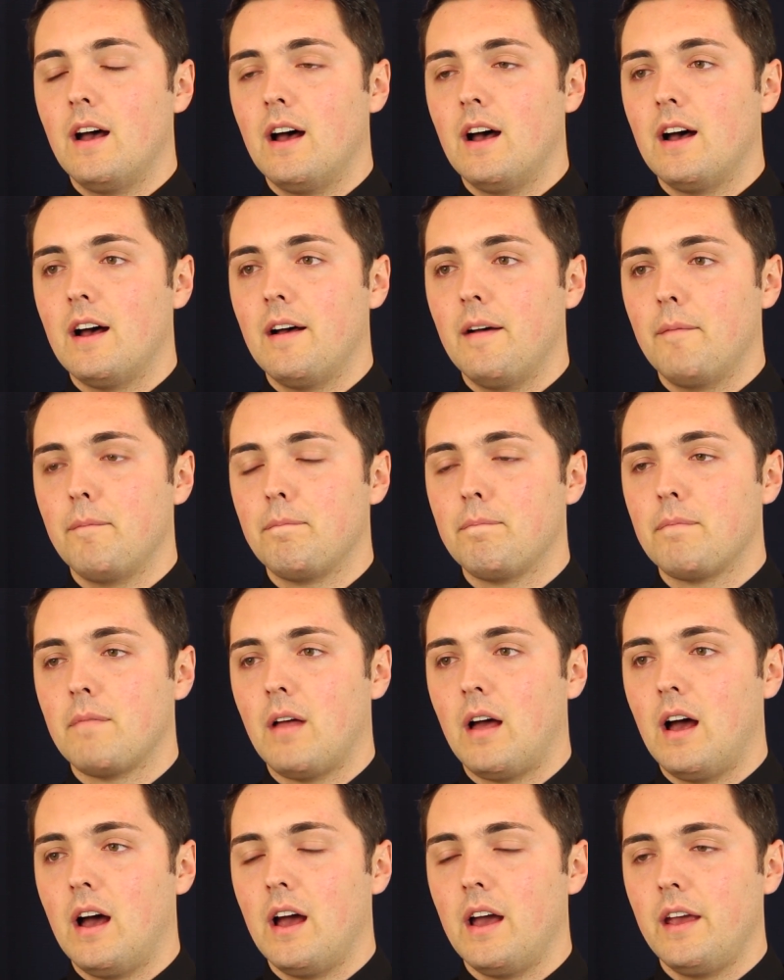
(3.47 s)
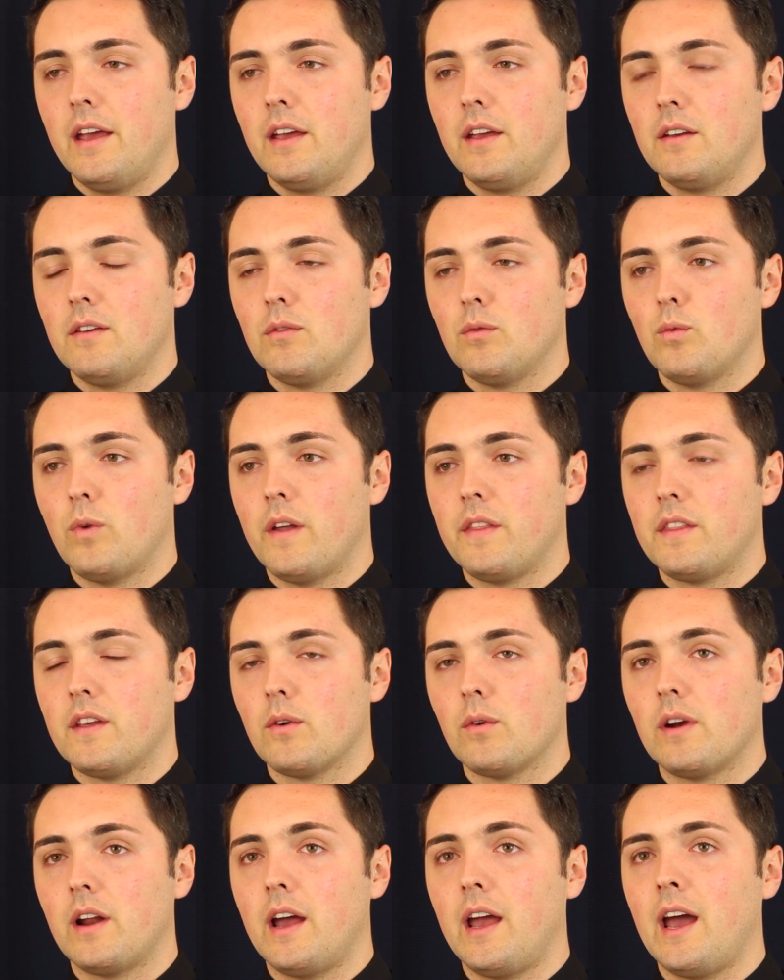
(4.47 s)
I went
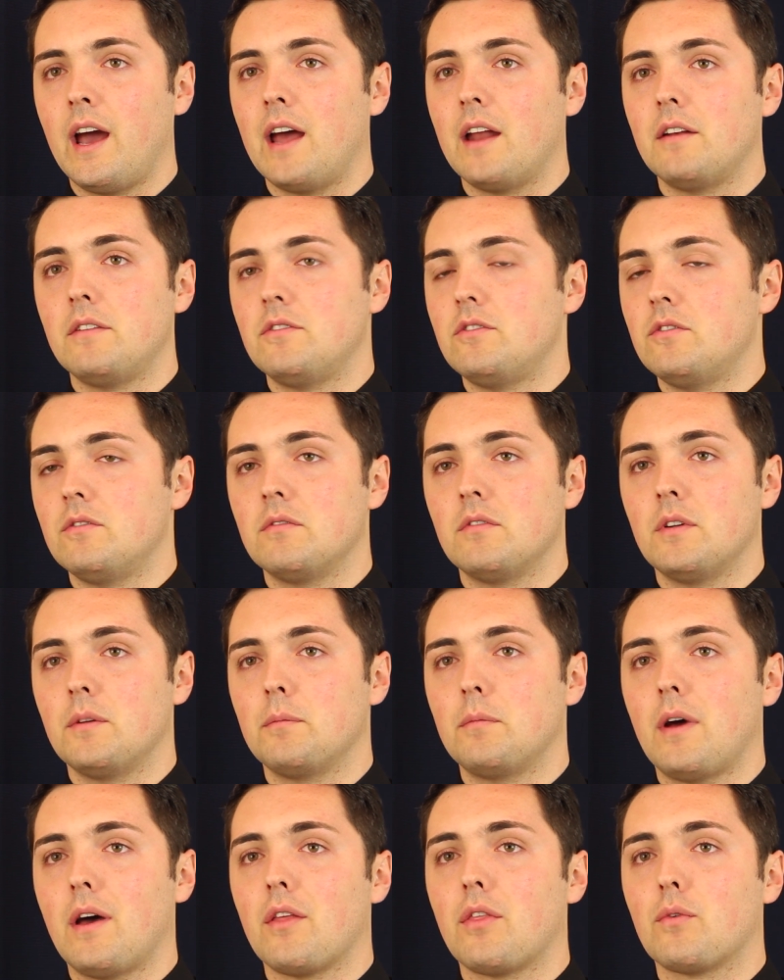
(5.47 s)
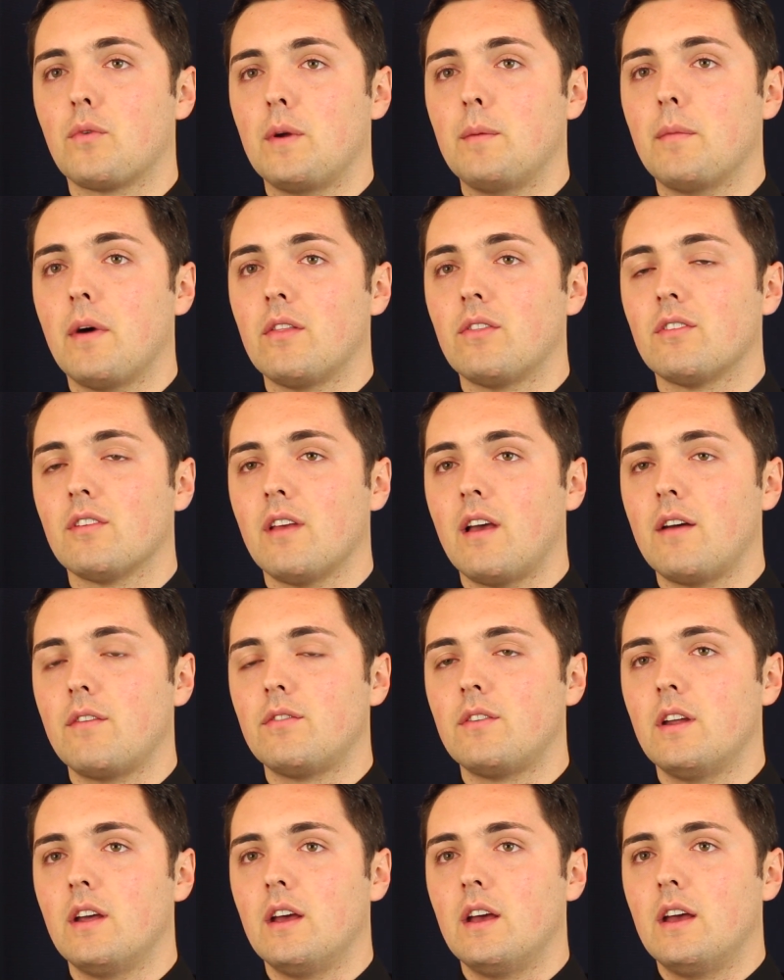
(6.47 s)
there when I had about 3 months
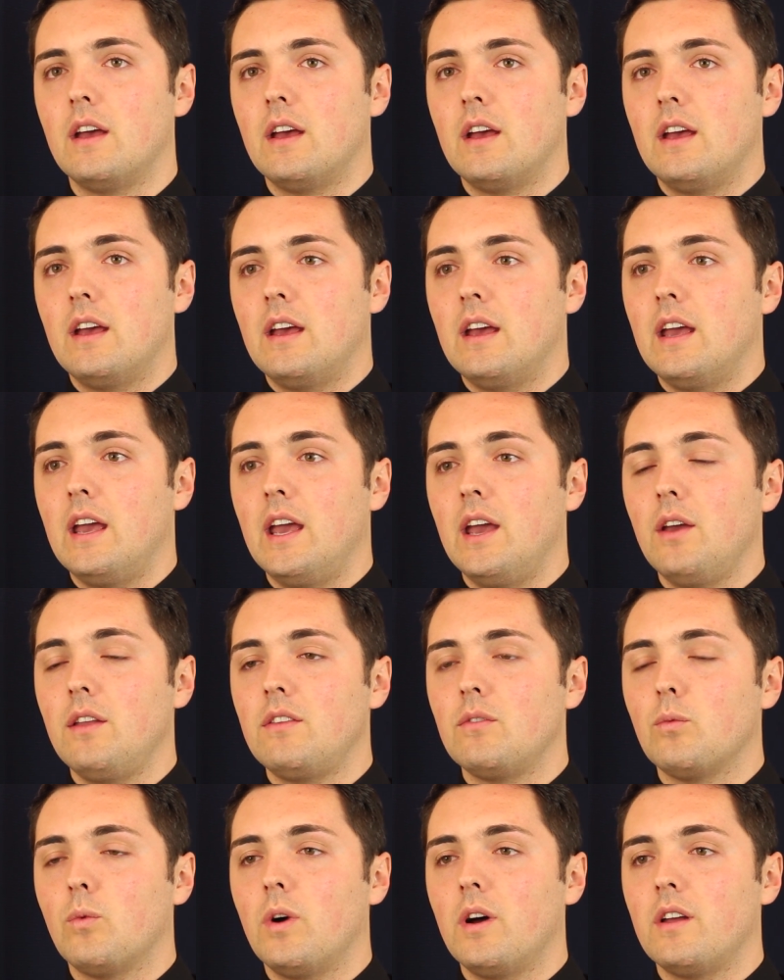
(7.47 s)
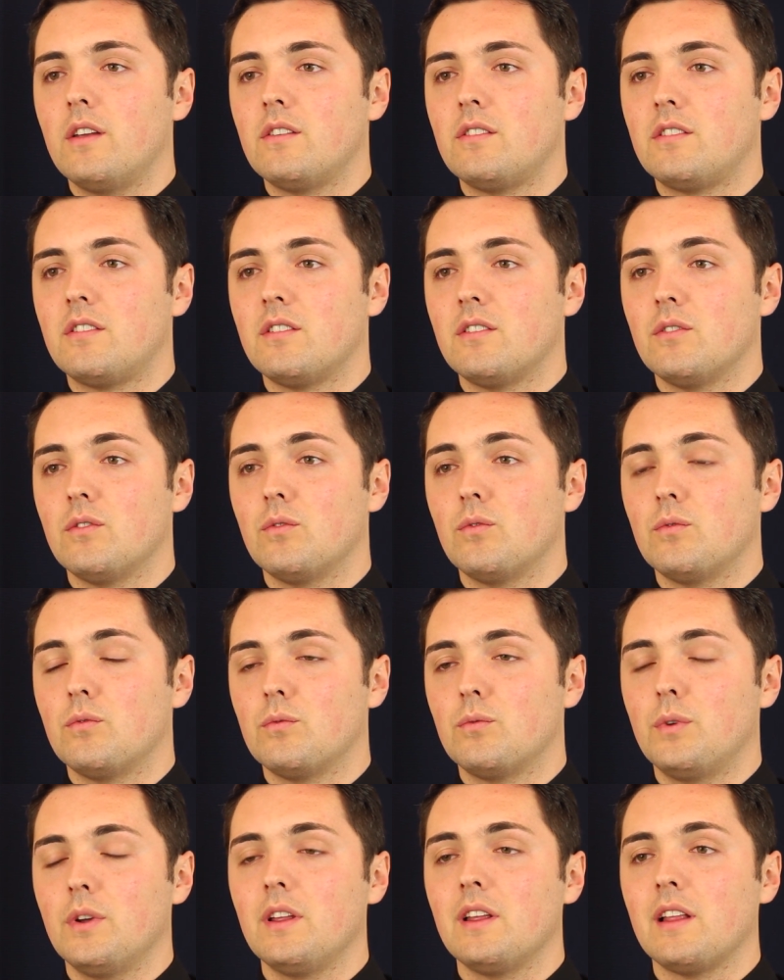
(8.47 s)
left. It was
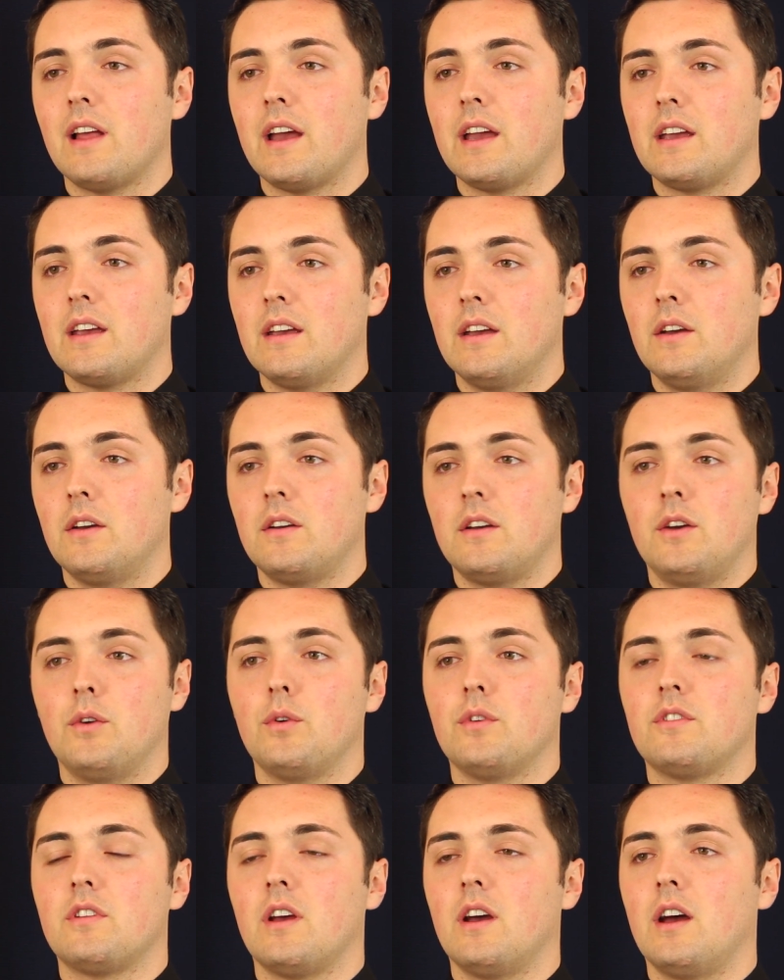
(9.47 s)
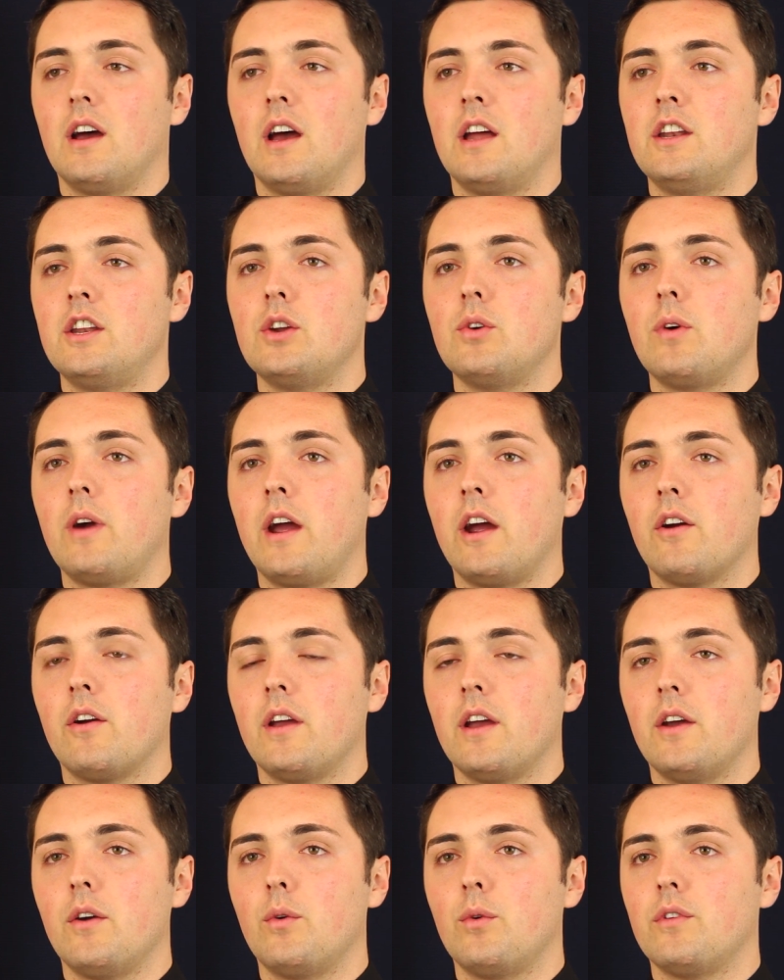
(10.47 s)
really like, it was a new
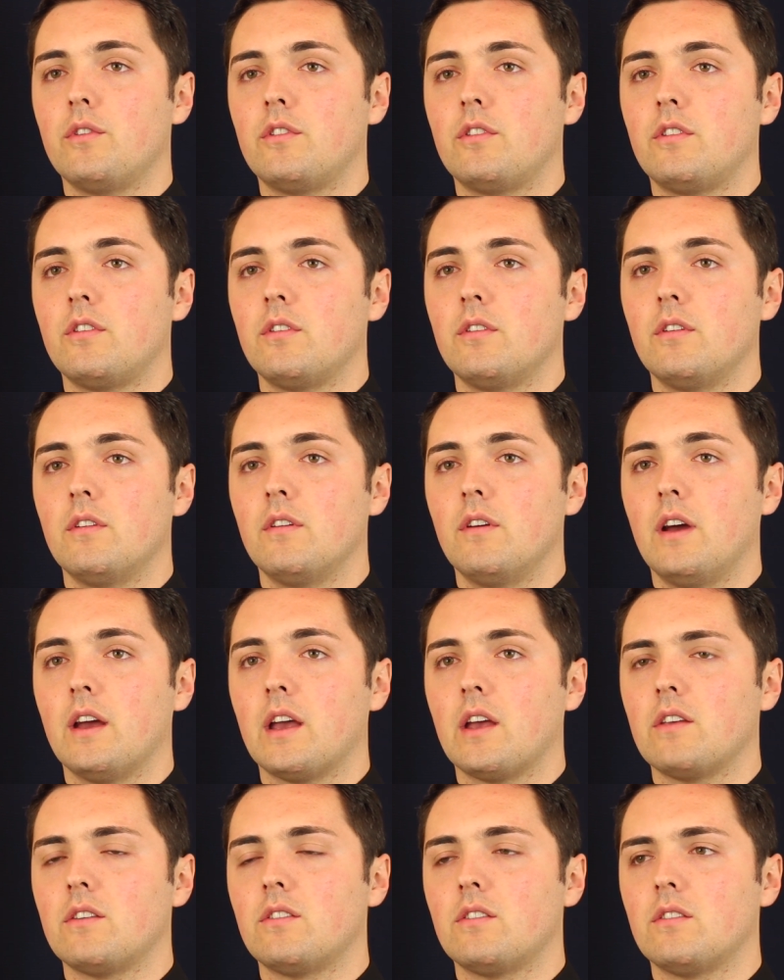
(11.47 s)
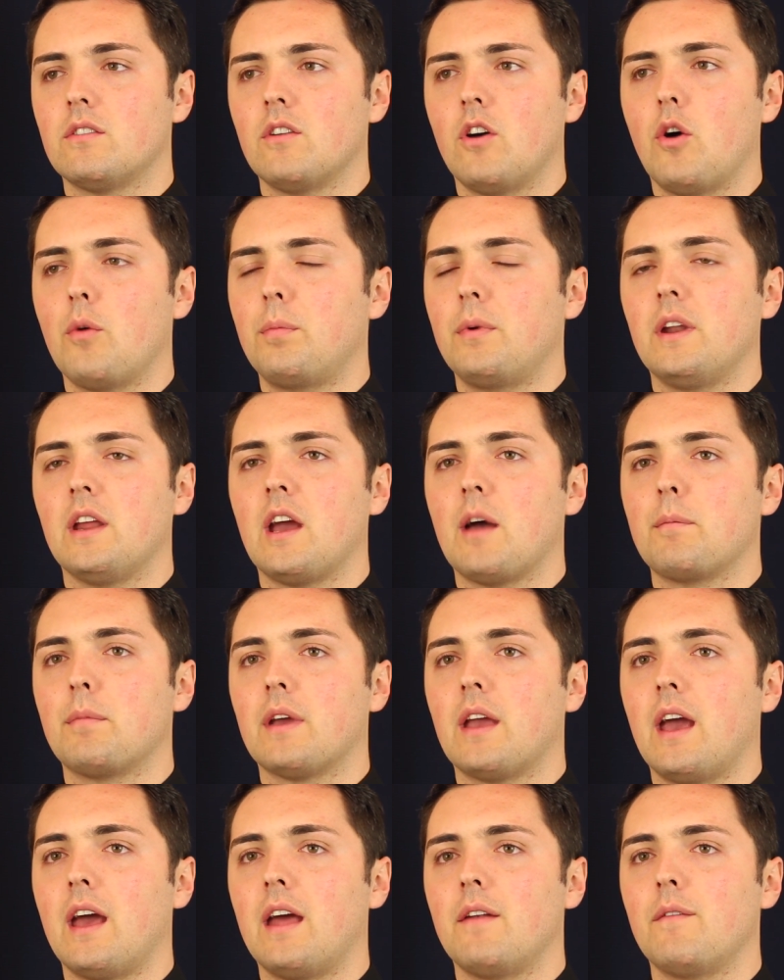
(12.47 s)
area. It was, I guess, opening up
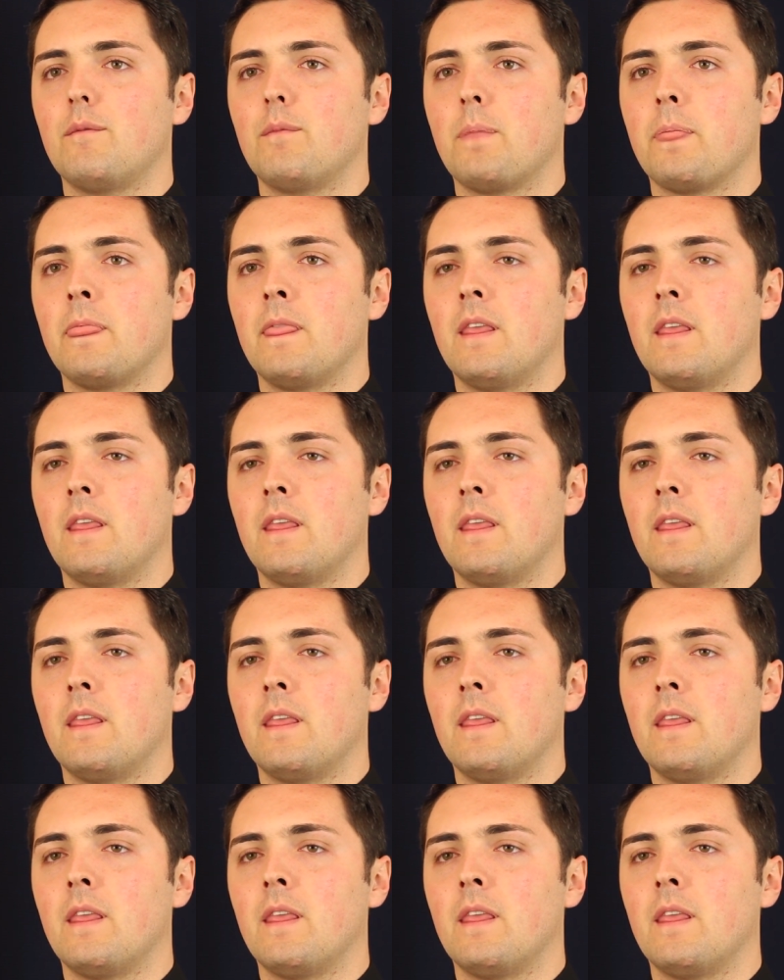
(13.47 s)
again.